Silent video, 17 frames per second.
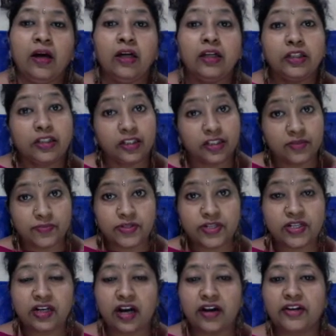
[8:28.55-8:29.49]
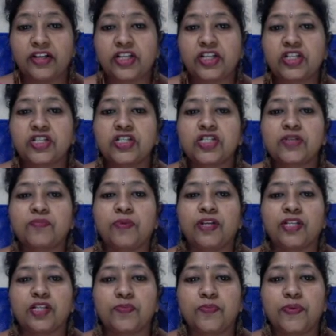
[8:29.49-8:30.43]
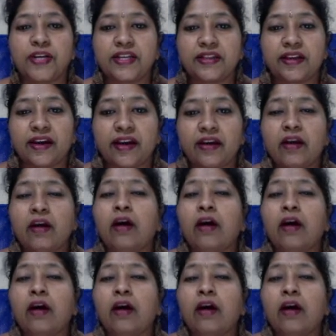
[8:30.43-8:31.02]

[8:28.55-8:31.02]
terms and conditions must be there,